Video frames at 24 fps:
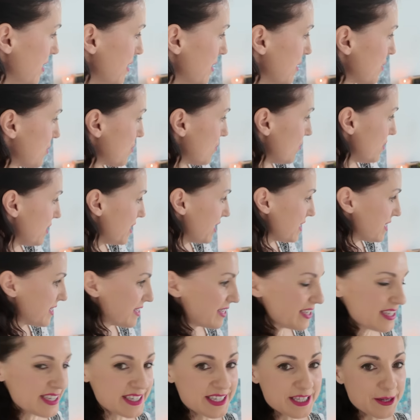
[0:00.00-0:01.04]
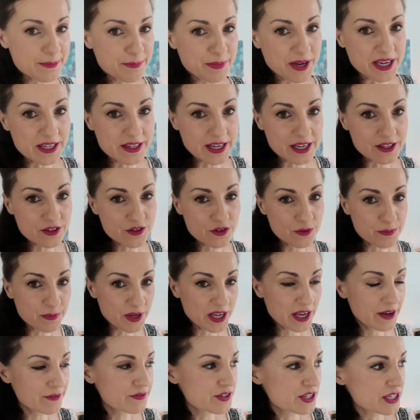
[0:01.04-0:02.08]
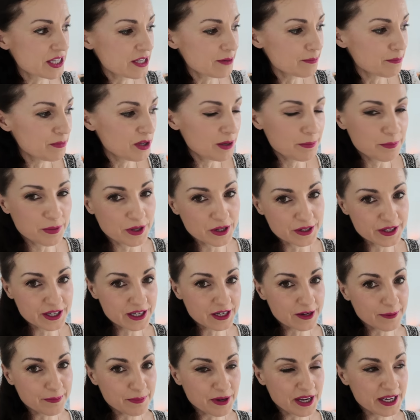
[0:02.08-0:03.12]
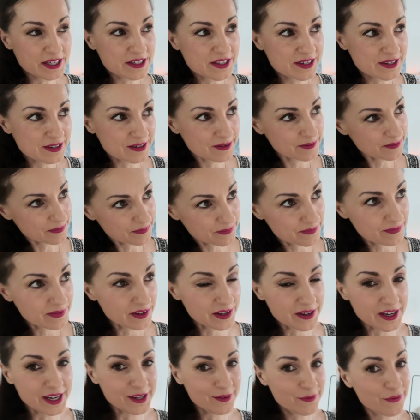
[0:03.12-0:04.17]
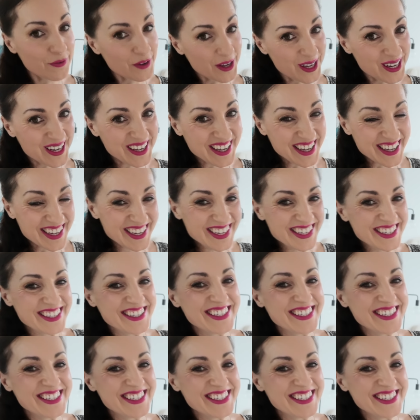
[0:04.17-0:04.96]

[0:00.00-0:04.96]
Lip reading: So yes, this is the bed, and you may have seen me building the bed and failing